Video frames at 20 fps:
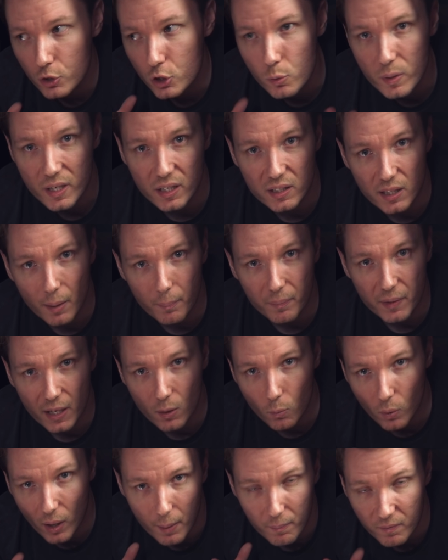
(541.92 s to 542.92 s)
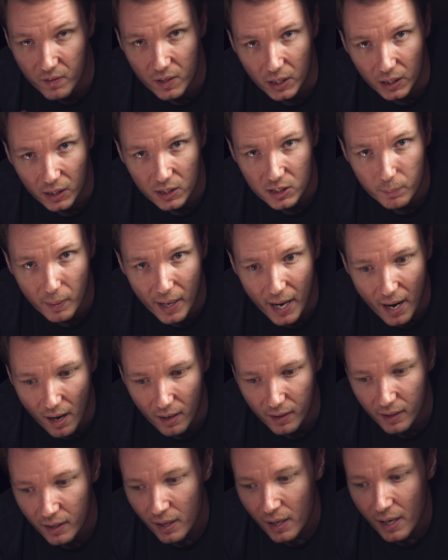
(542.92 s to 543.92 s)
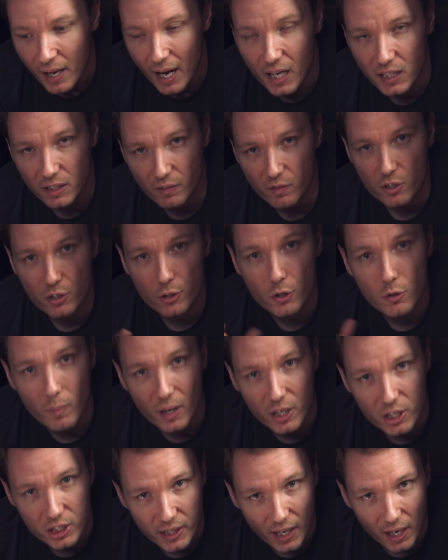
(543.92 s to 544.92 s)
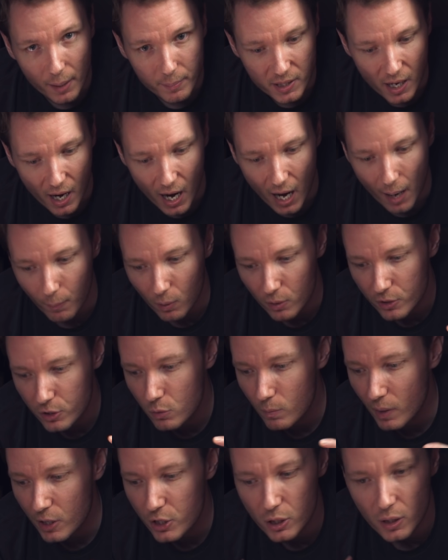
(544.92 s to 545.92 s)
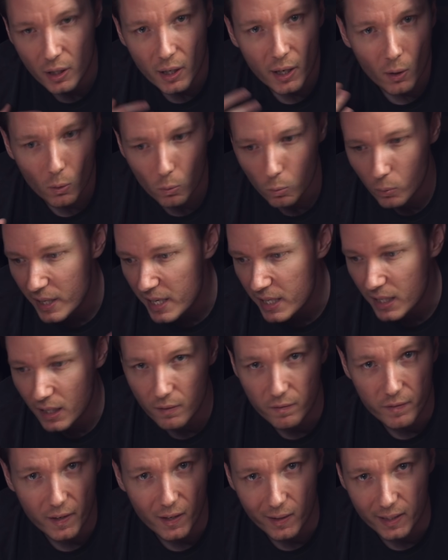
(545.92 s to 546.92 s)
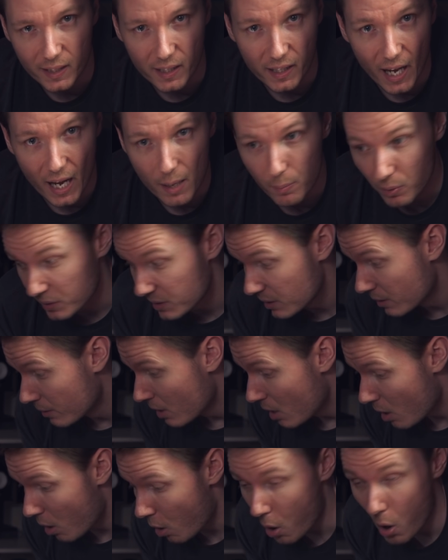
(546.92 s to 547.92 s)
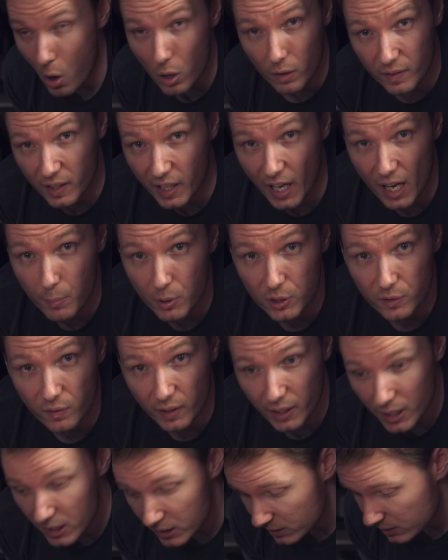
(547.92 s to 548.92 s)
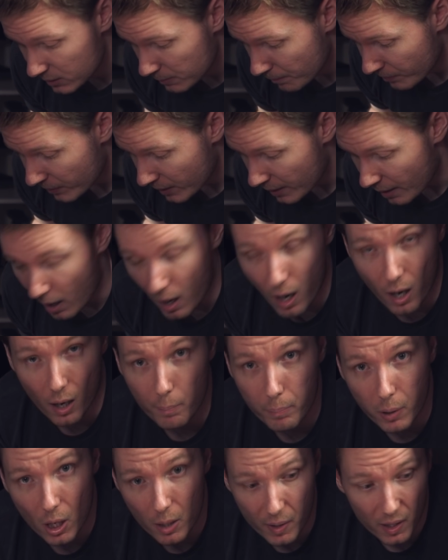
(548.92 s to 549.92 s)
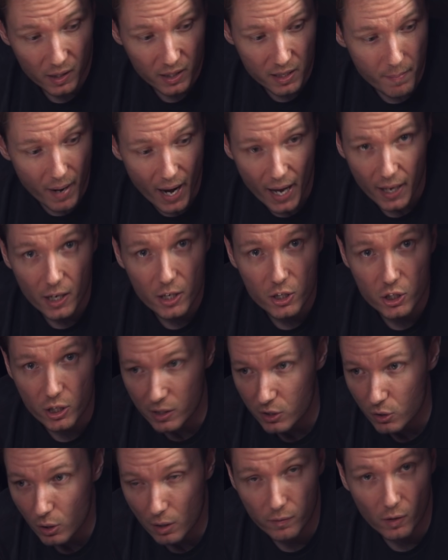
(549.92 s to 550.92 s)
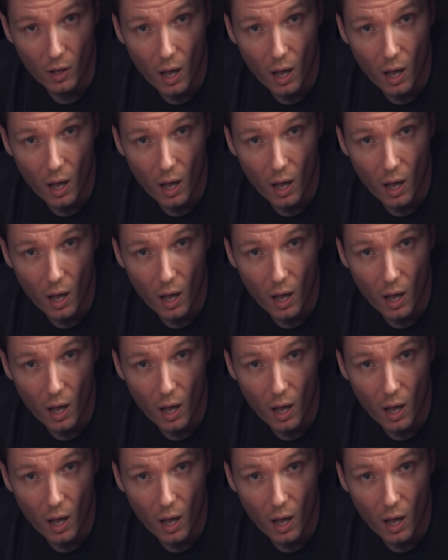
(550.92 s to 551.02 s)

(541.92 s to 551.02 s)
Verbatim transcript: doing something when I'm feeling inspired is that there's too much setup time or too much reconfiguring the cables. All of the cables for this are permanently managed and sort of